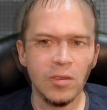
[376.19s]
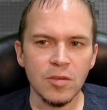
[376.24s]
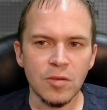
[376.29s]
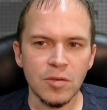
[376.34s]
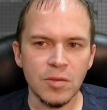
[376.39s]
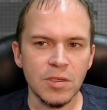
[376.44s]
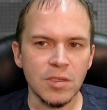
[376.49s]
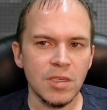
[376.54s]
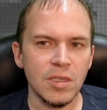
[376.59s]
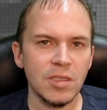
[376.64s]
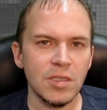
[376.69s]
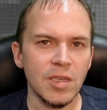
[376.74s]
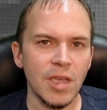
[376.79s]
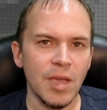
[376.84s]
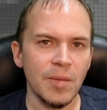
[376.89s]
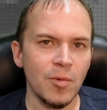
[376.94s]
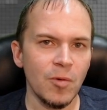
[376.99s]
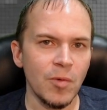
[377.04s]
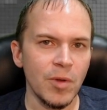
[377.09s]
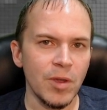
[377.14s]
So in this
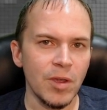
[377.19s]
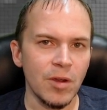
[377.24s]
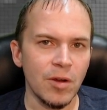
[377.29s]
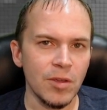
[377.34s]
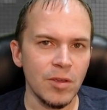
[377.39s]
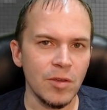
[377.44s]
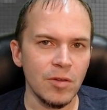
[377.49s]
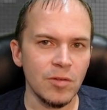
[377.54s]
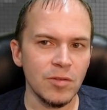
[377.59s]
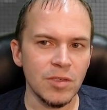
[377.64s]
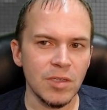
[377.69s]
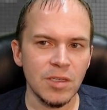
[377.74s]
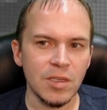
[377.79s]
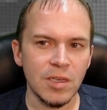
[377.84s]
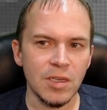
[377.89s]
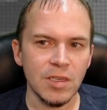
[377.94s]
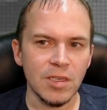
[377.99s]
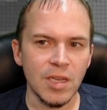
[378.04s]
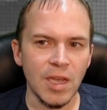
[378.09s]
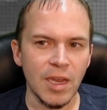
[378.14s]
example, we are using
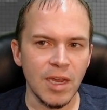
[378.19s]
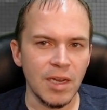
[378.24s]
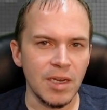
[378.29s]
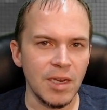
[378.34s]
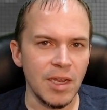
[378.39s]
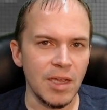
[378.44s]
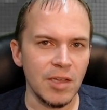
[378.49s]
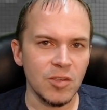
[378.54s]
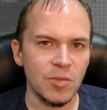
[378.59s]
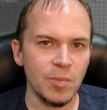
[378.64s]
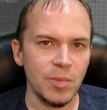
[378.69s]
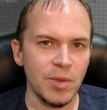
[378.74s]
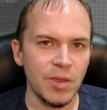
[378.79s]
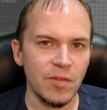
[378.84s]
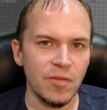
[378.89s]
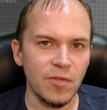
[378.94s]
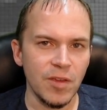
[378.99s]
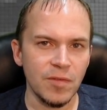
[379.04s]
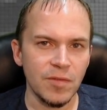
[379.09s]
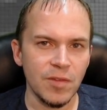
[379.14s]
the Teckin
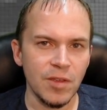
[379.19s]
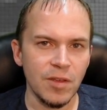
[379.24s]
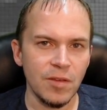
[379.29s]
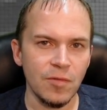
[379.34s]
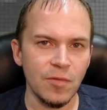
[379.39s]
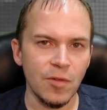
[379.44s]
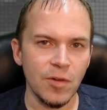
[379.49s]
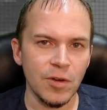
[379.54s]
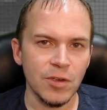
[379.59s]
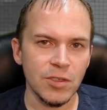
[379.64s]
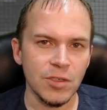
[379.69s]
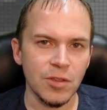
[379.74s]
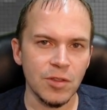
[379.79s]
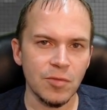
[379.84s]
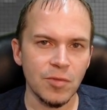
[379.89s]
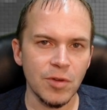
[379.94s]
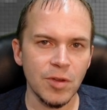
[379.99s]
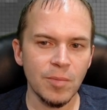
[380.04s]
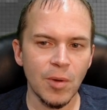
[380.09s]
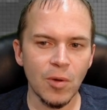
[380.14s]
SB50 version
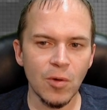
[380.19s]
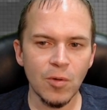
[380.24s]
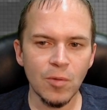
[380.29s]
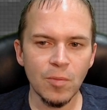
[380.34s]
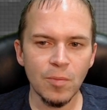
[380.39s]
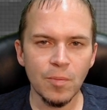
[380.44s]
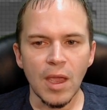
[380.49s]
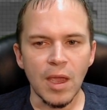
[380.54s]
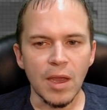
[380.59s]
3 bulb.